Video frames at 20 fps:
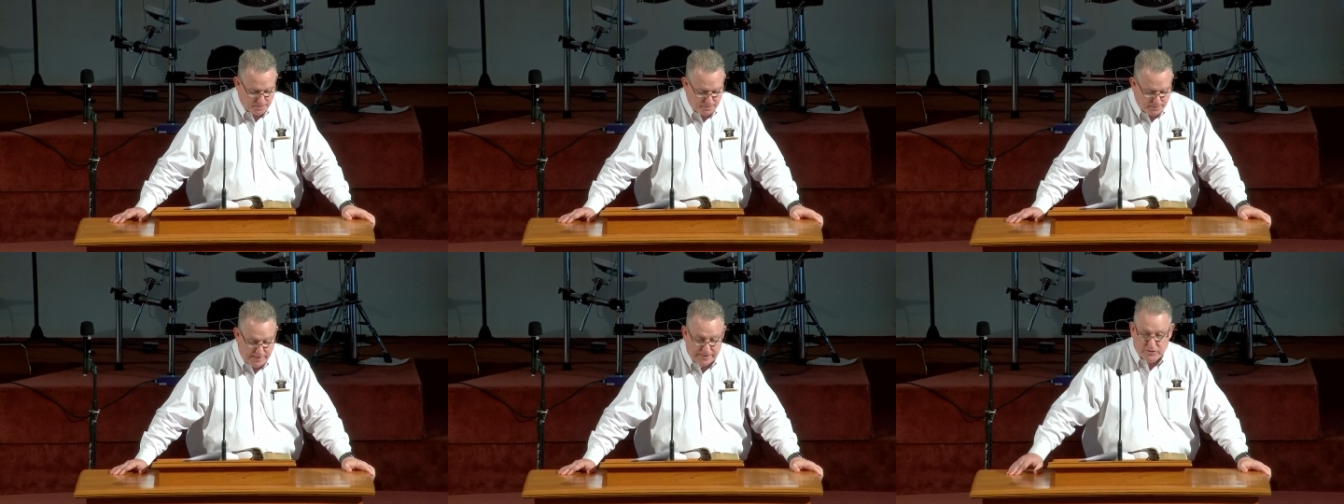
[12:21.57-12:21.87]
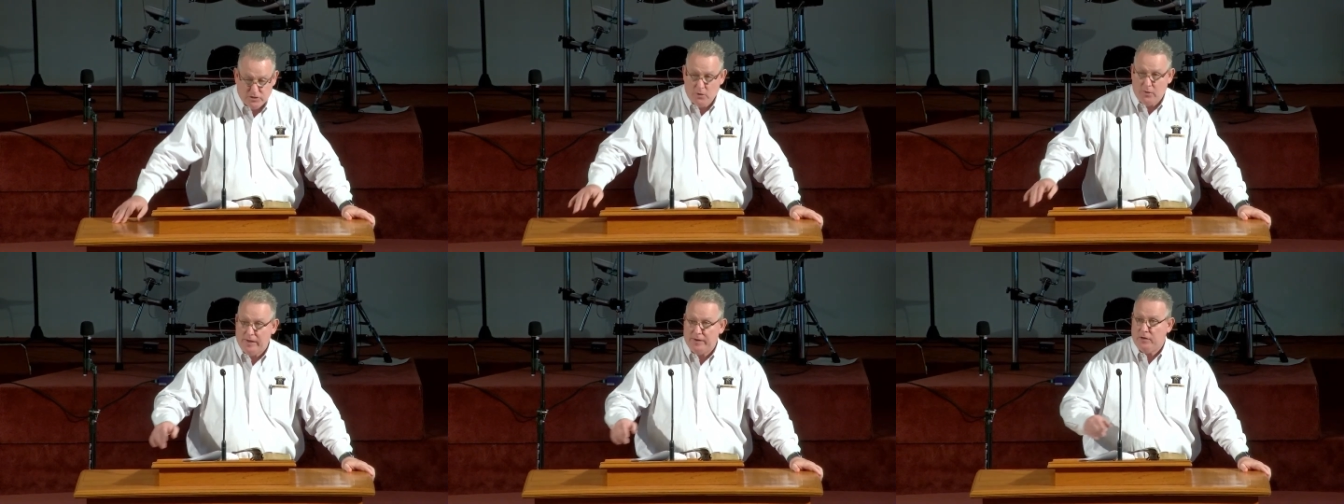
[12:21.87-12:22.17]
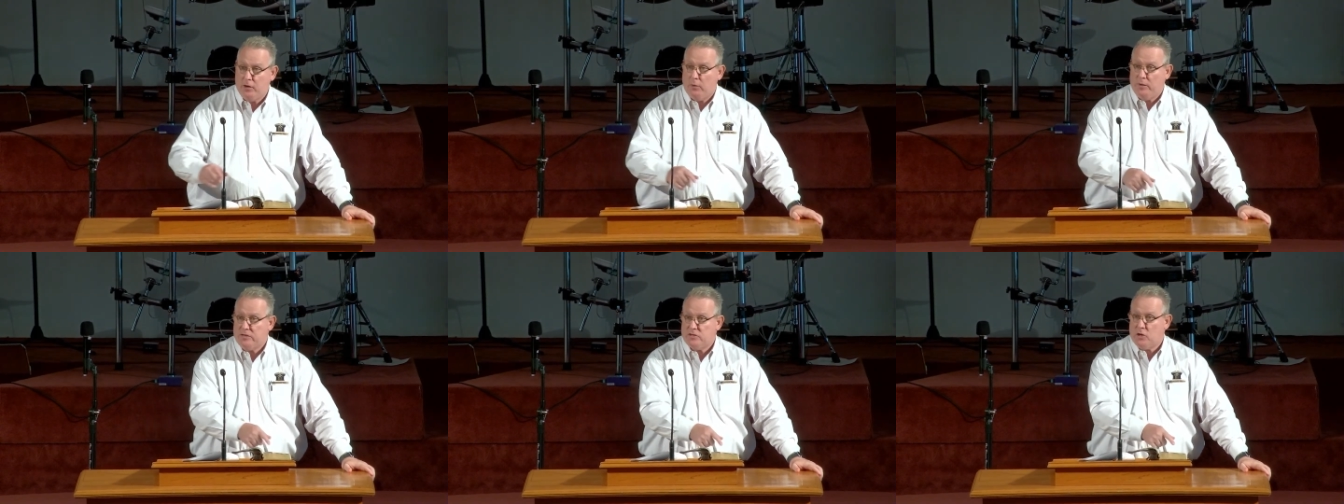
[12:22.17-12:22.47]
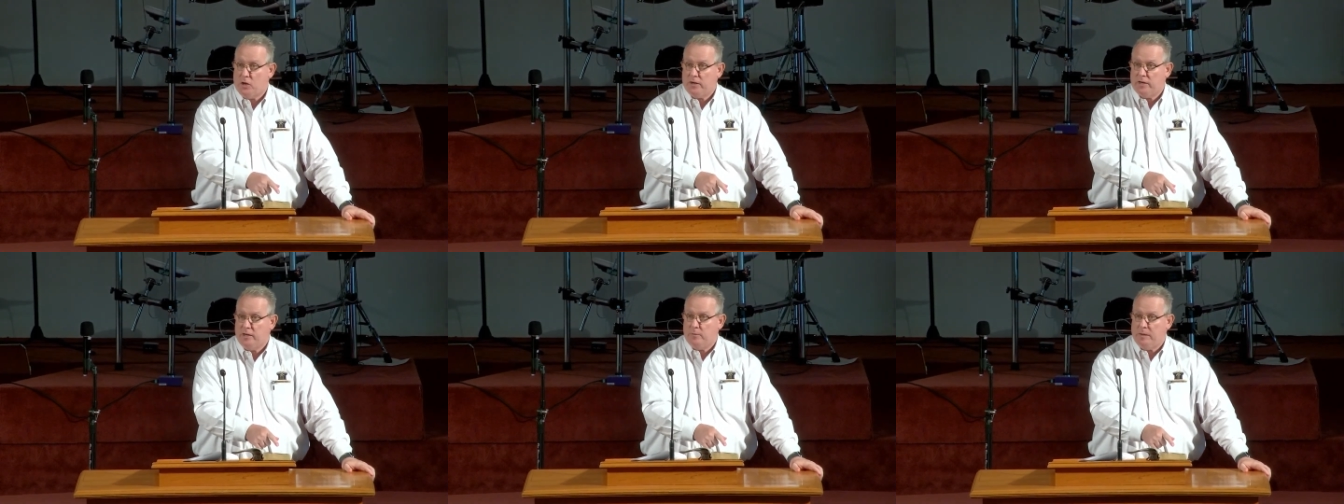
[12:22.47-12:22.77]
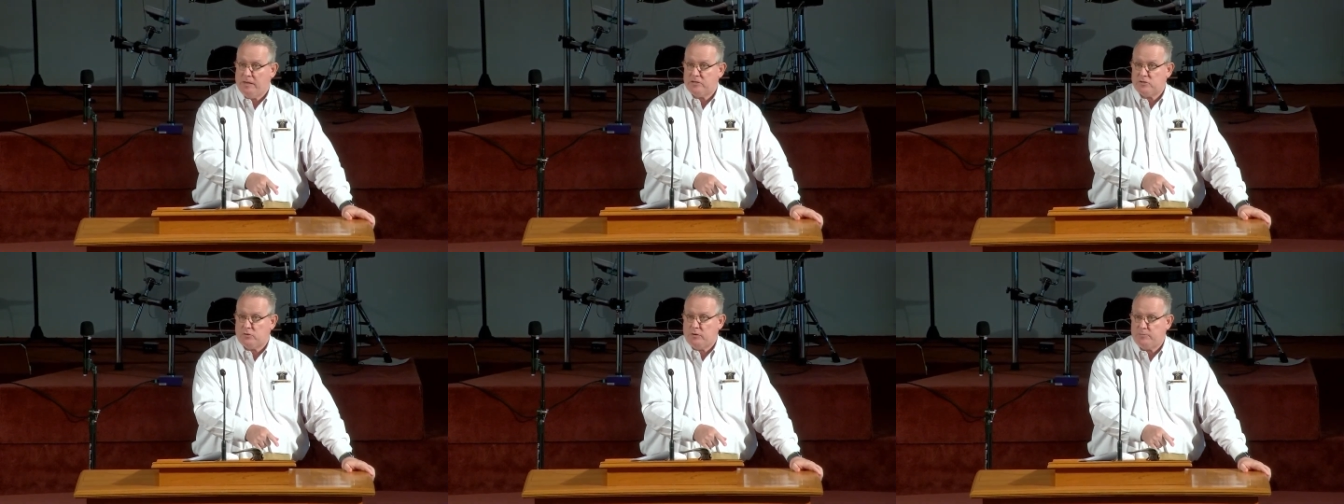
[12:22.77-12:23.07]
that's how I know he's talking
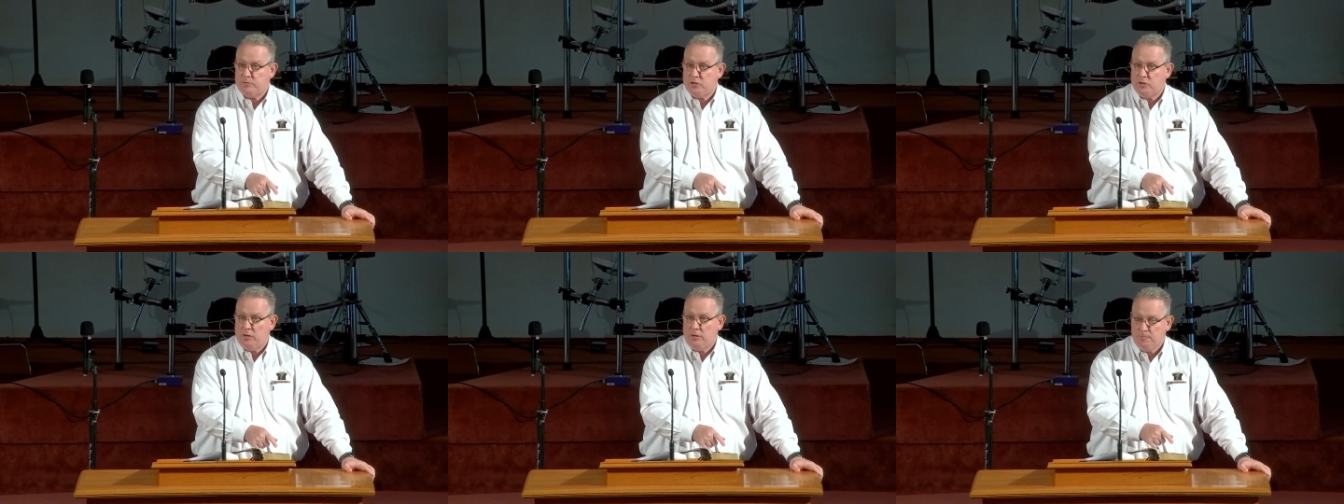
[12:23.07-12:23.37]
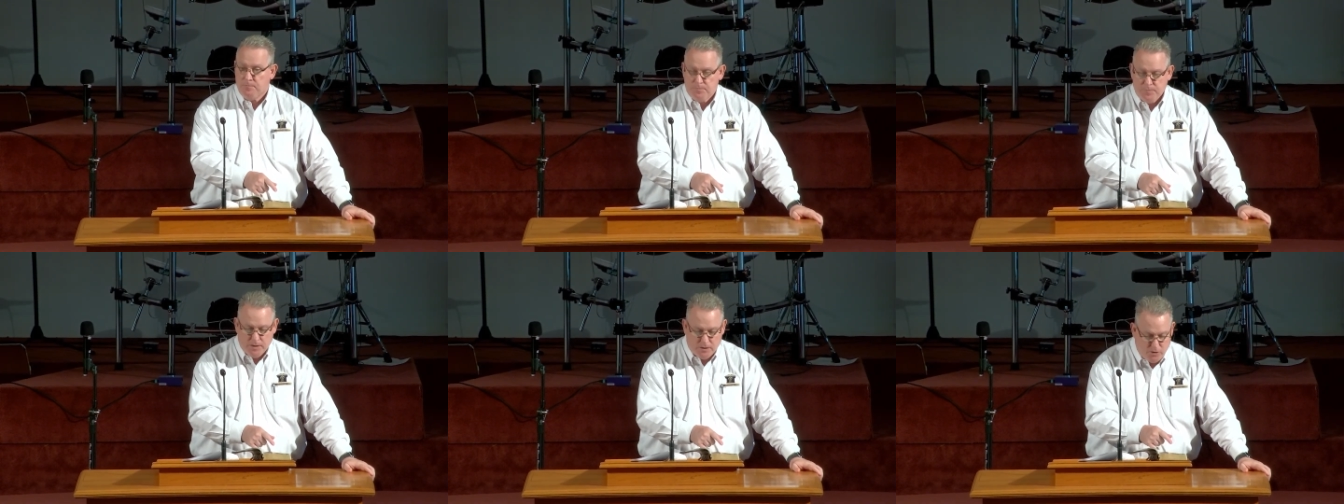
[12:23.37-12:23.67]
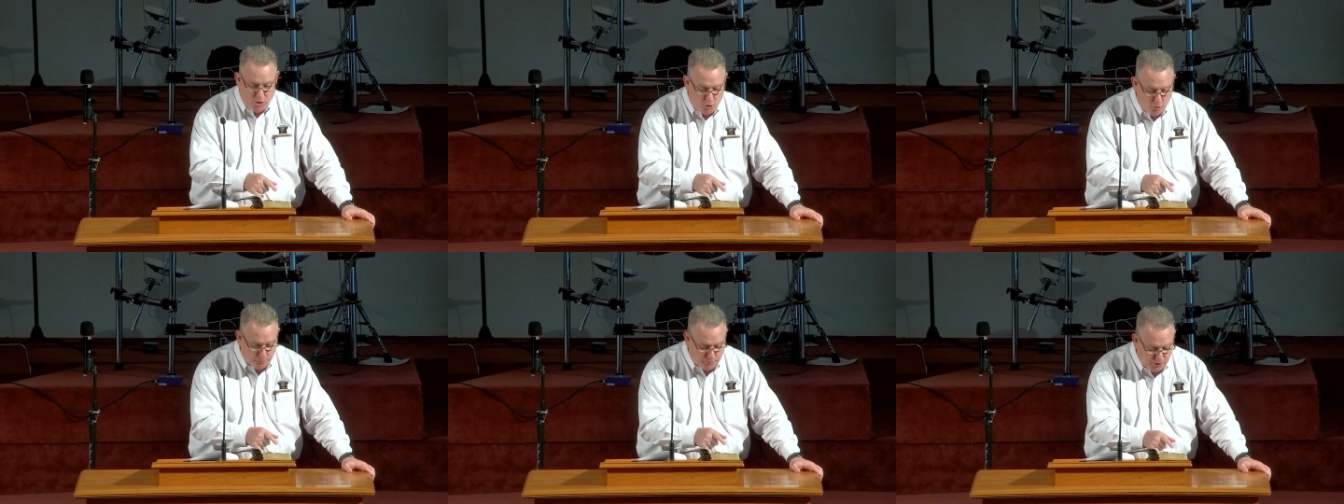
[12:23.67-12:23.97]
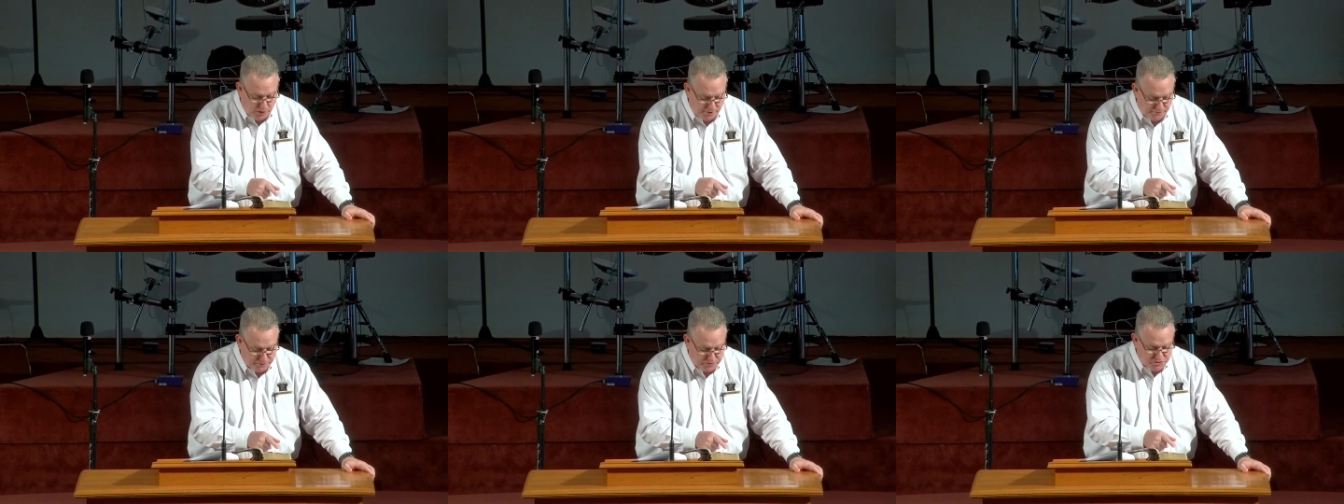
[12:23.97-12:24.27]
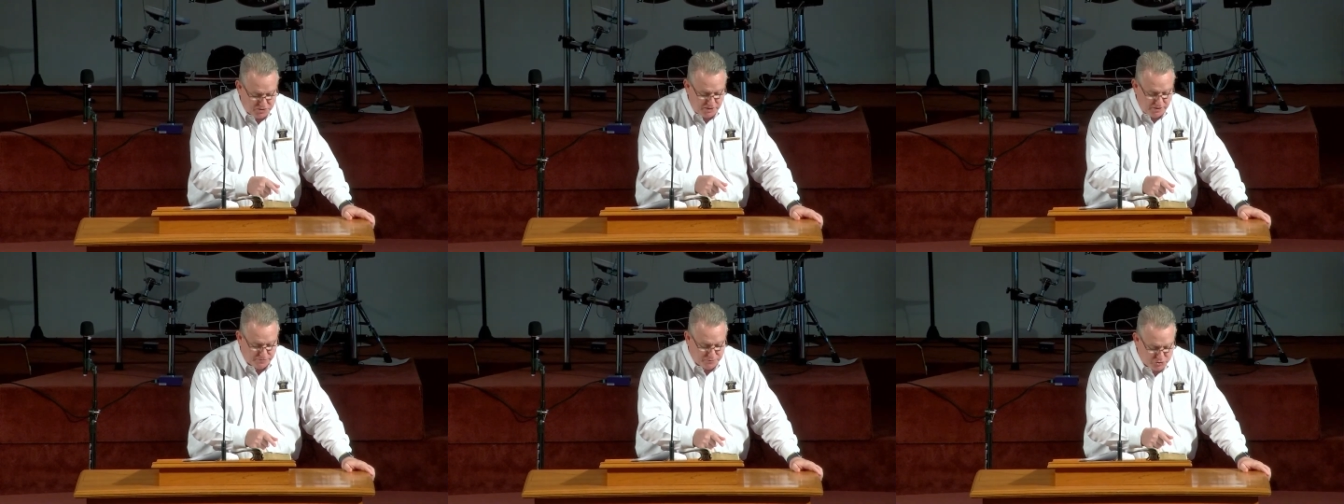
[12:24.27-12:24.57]
about Scripture, no
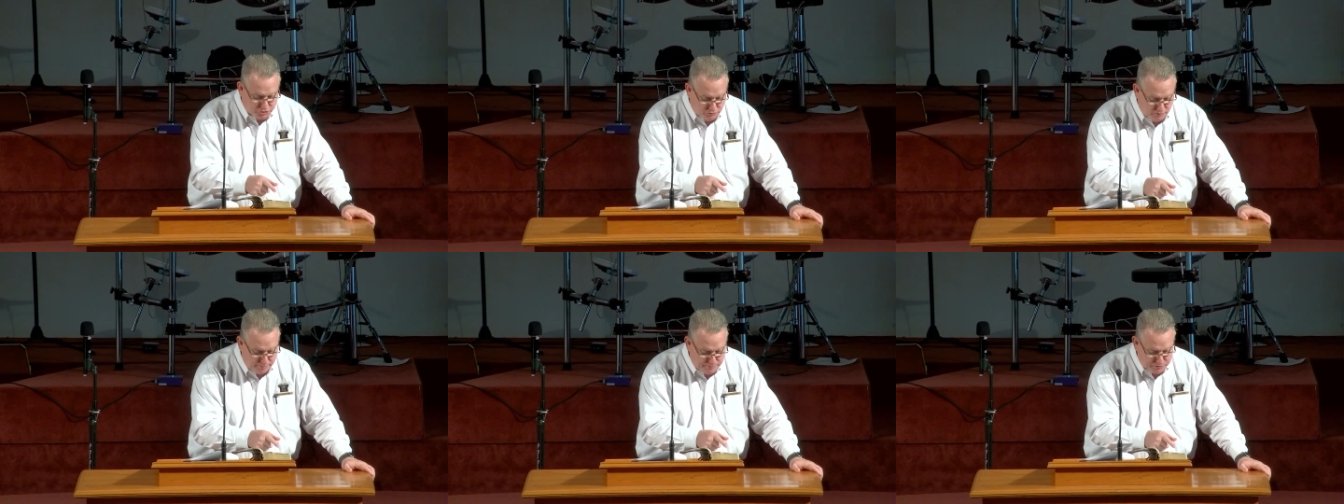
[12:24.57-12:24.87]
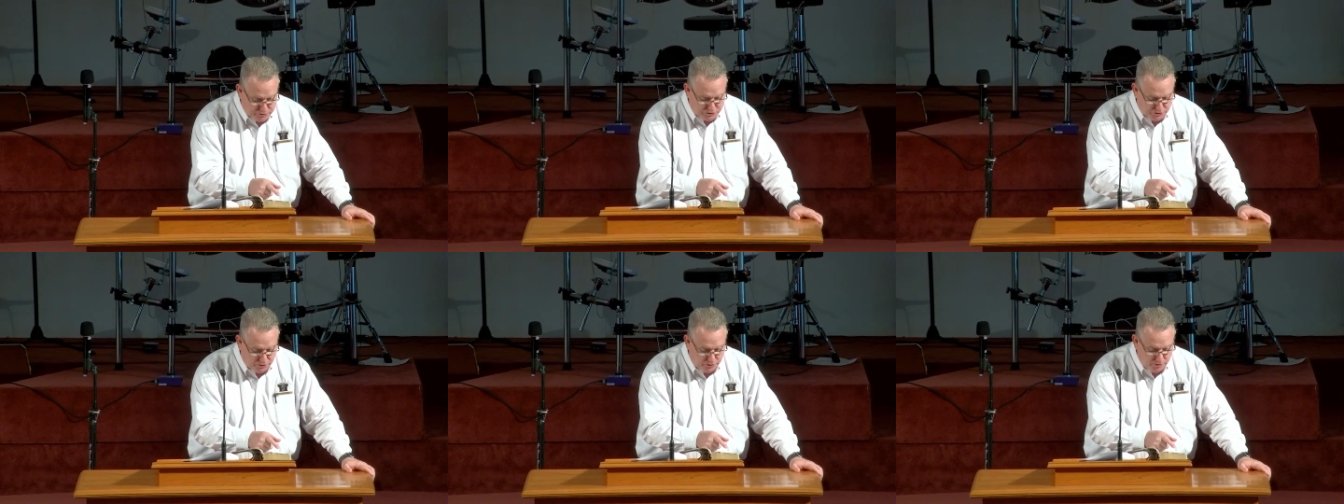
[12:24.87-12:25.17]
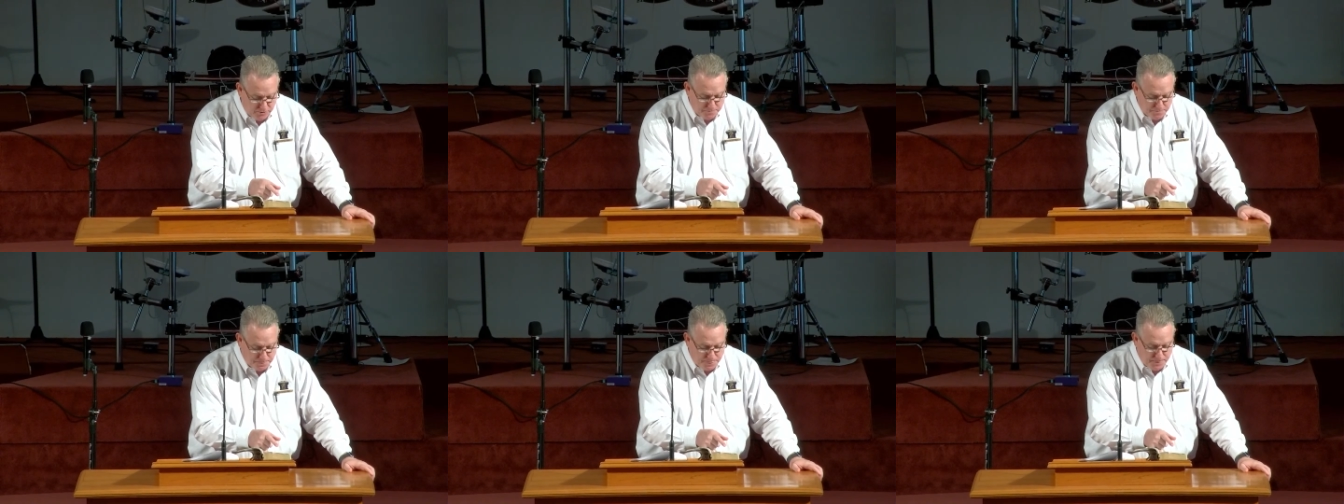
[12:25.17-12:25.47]
prophecy of Scripture